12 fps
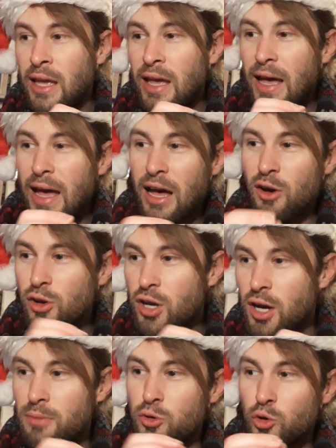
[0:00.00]
how
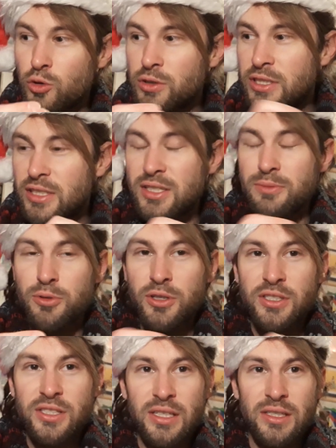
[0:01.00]
come all Disney
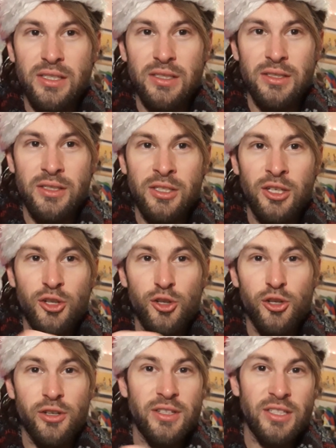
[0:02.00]
princesses
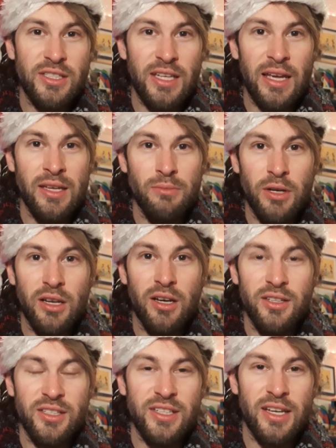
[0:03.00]
look the same and
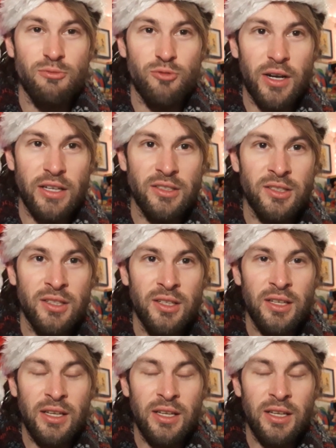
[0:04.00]
are the same race?